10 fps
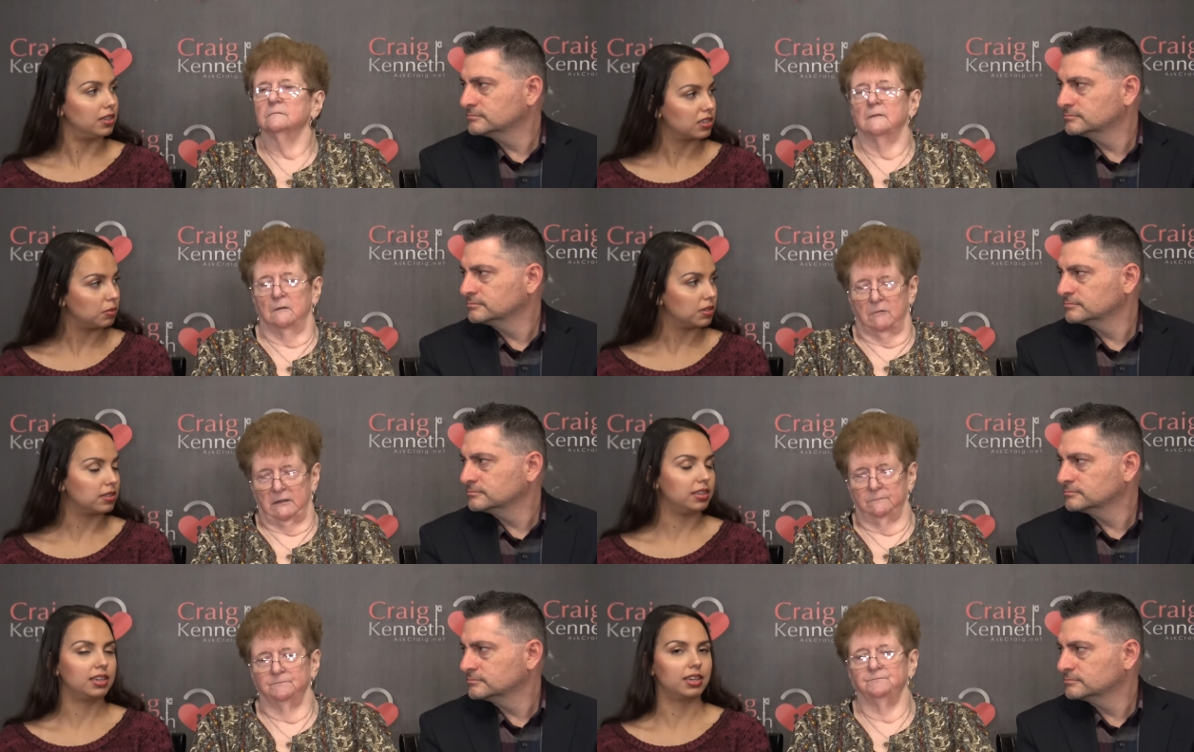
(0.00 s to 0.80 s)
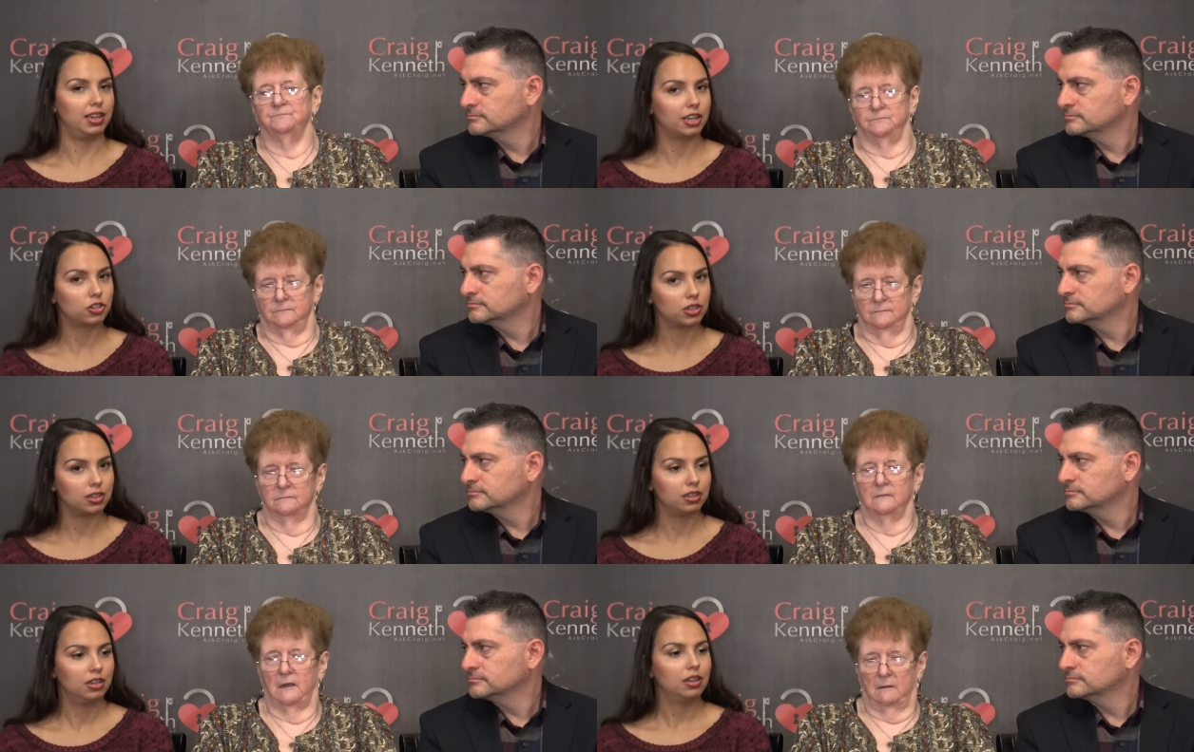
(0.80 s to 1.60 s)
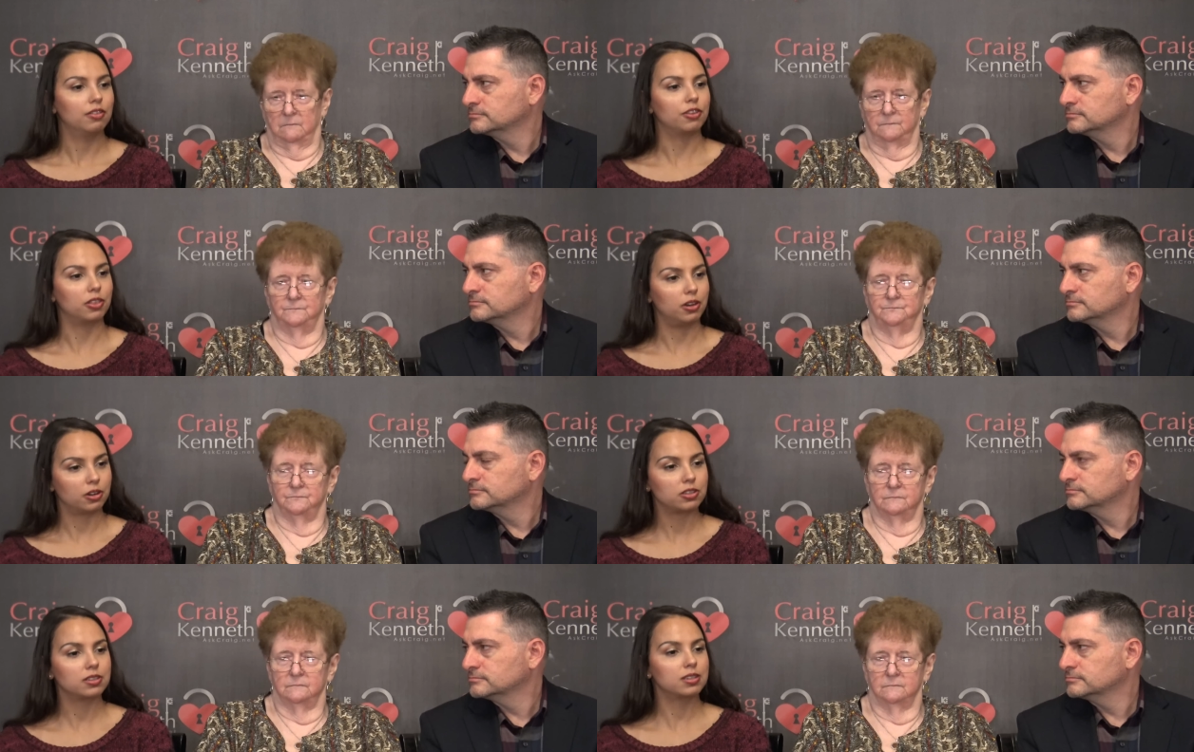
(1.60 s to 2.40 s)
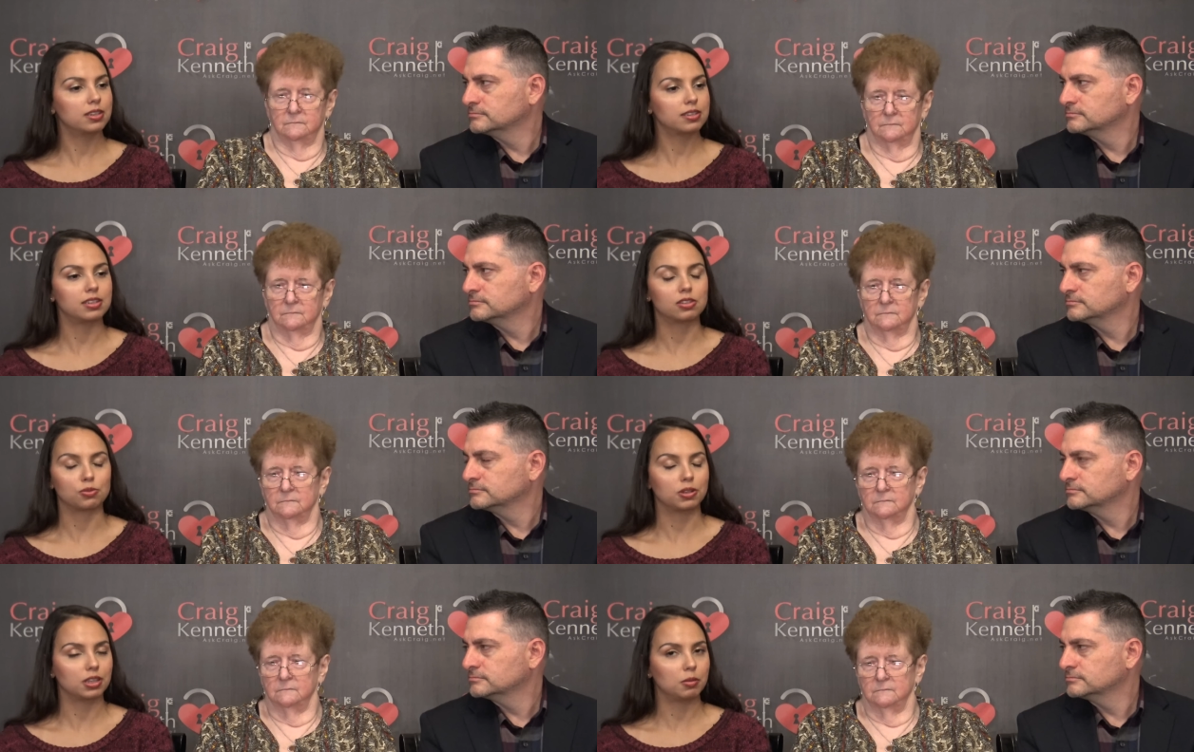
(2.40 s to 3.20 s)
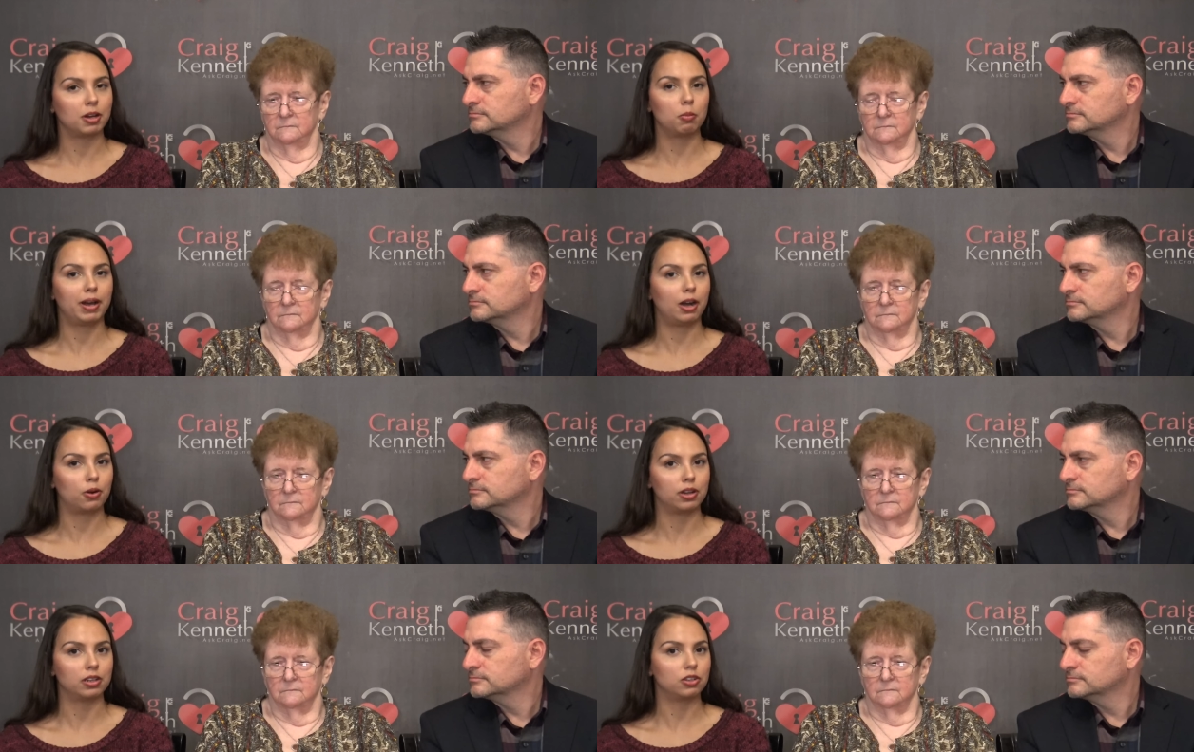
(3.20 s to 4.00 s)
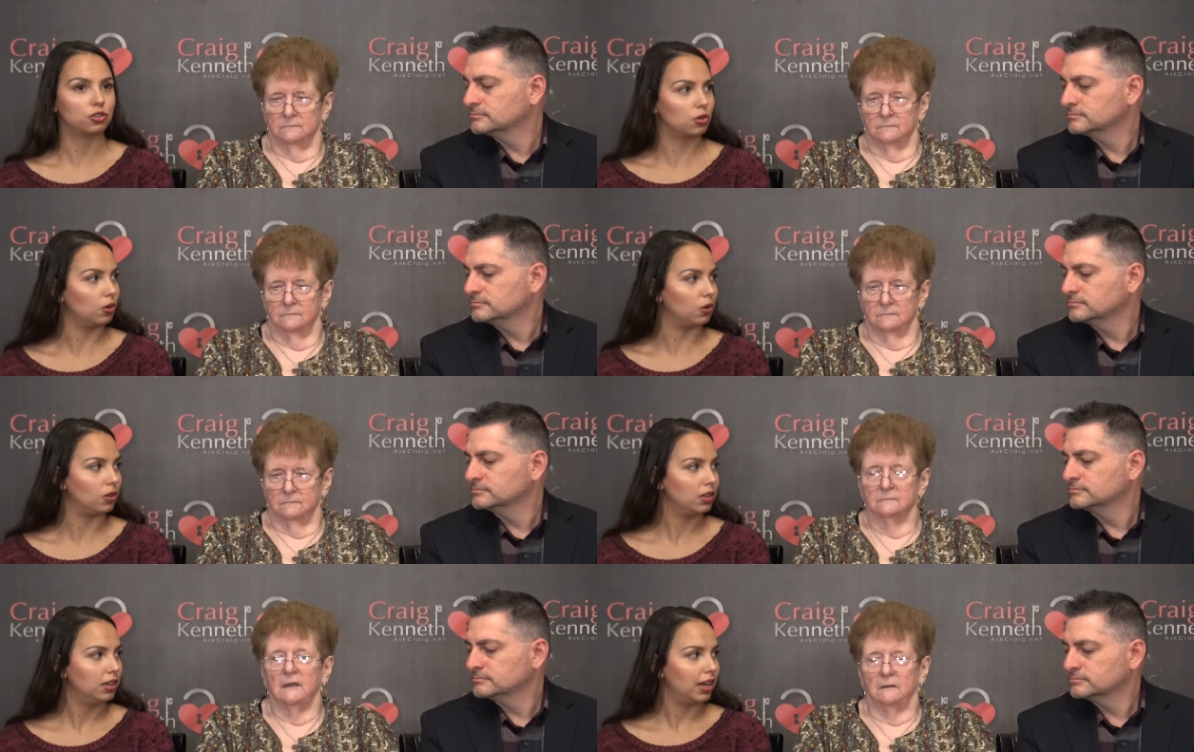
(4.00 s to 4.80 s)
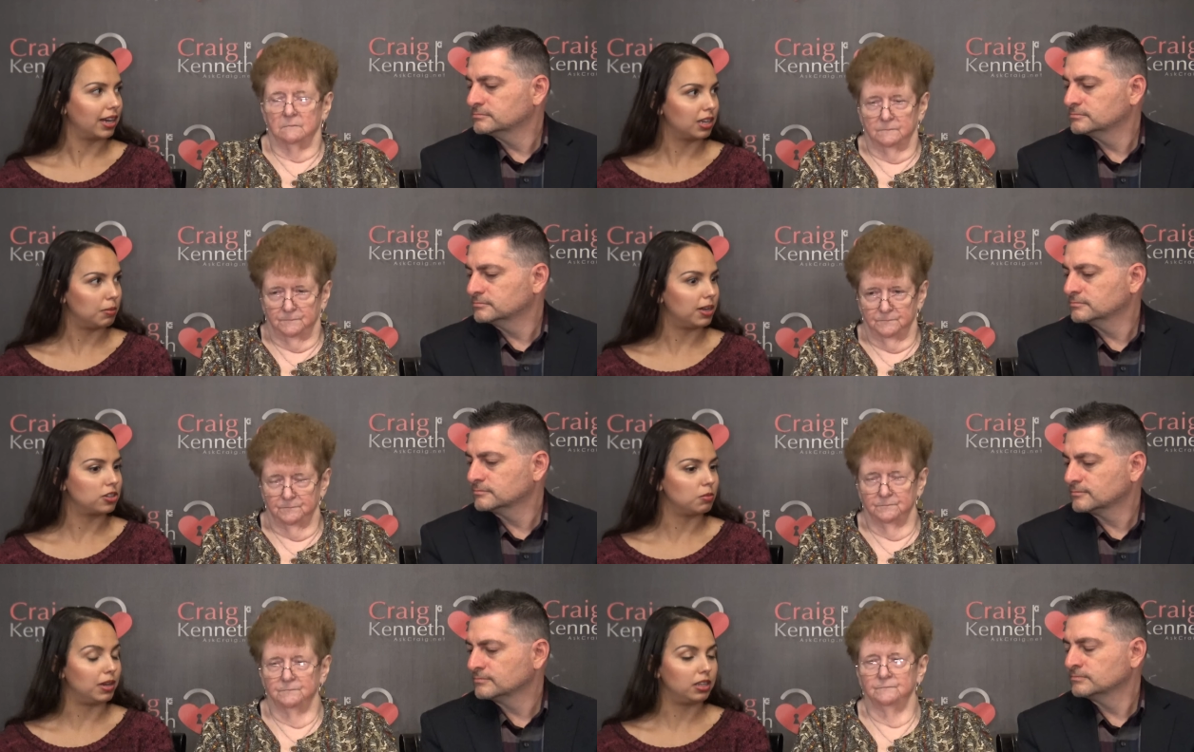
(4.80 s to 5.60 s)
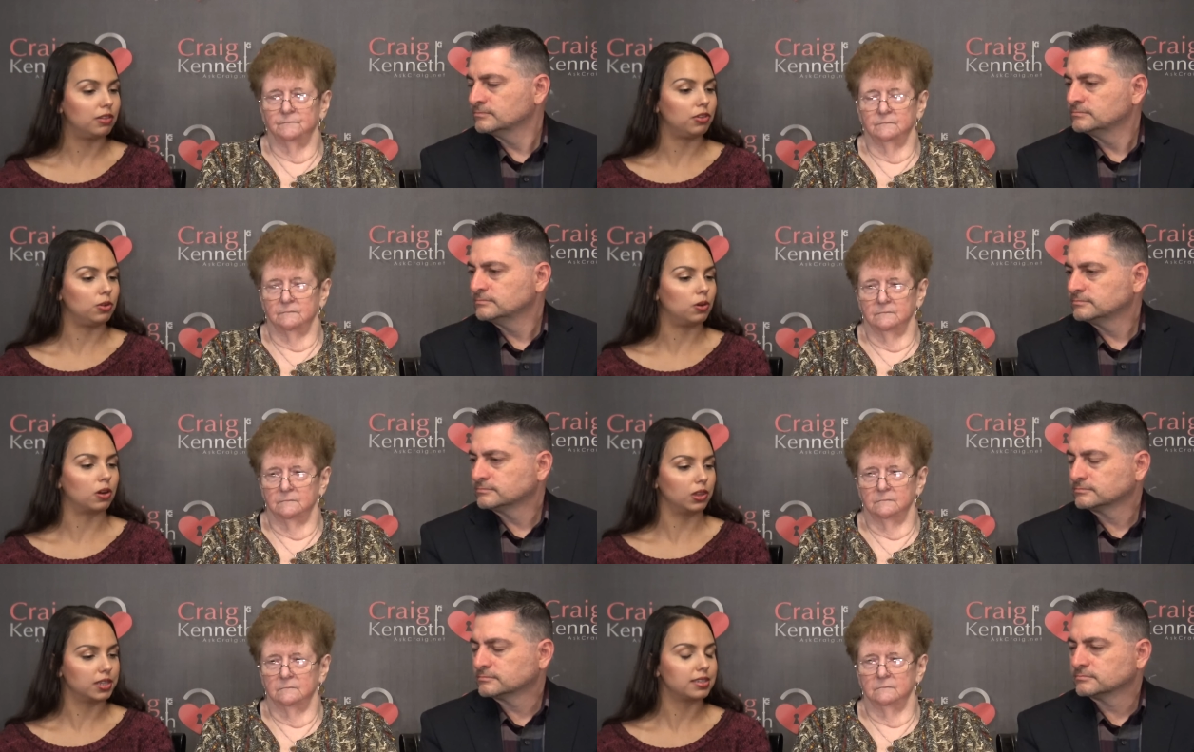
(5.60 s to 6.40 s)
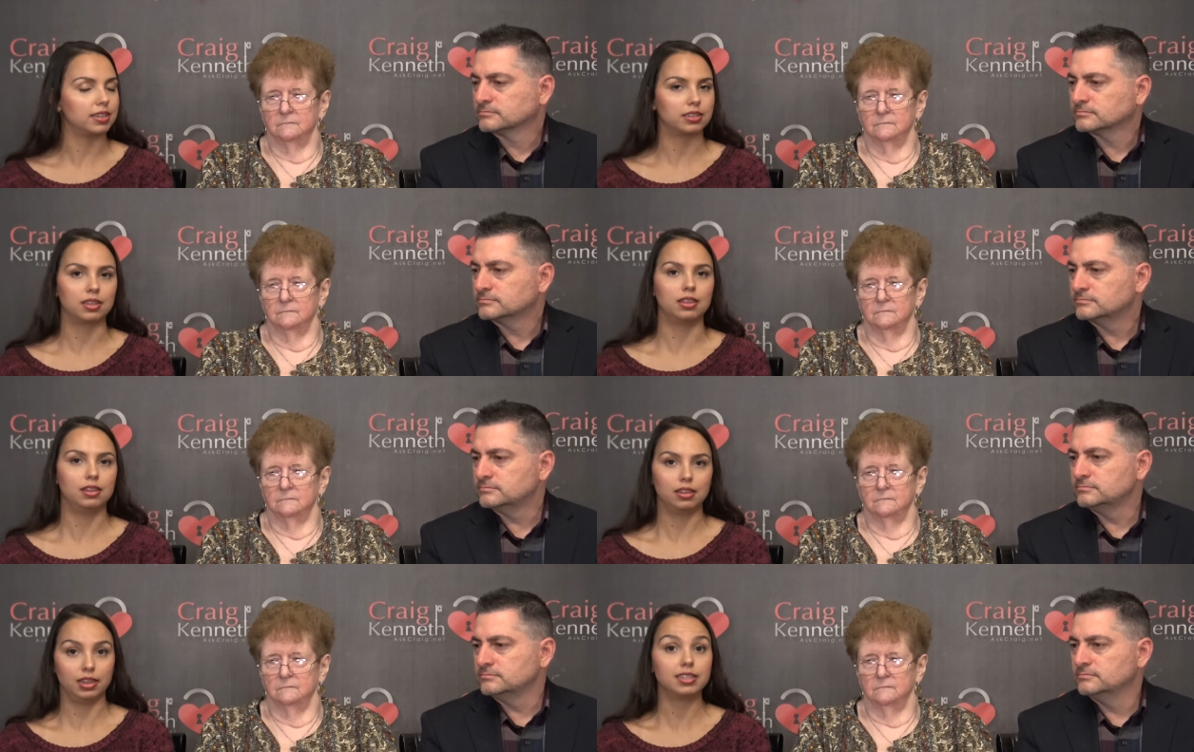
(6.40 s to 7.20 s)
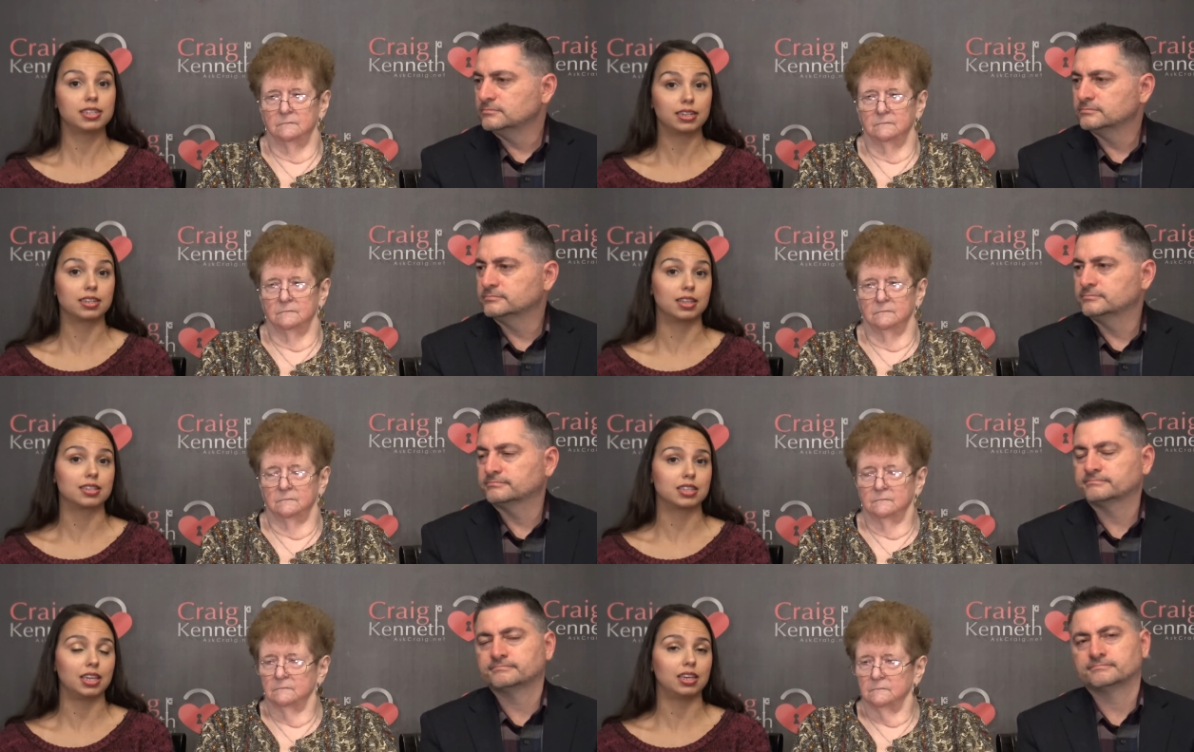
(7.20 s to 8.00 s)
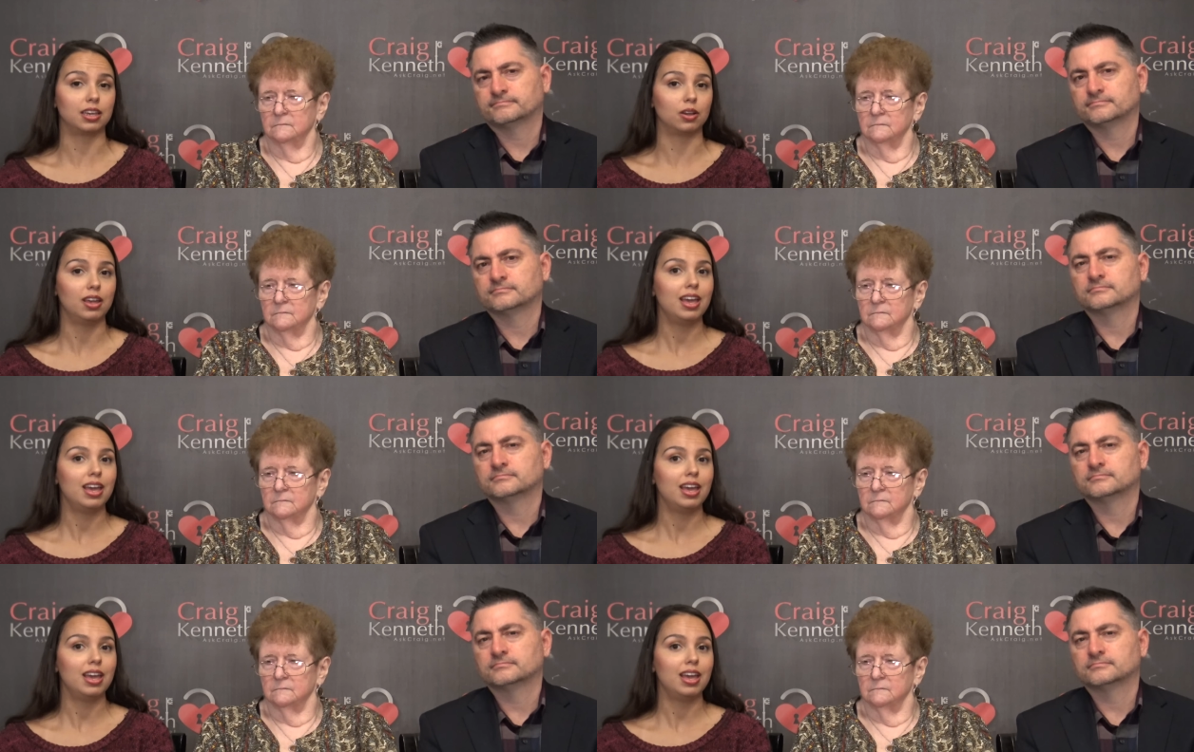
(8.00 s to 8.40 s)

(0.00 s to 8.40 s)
Speaker 1: intimacy, connection. Yeah. For the narcissist, it's really about power and control. Yeah. I can imagine many of you are listening to listening to this thinking,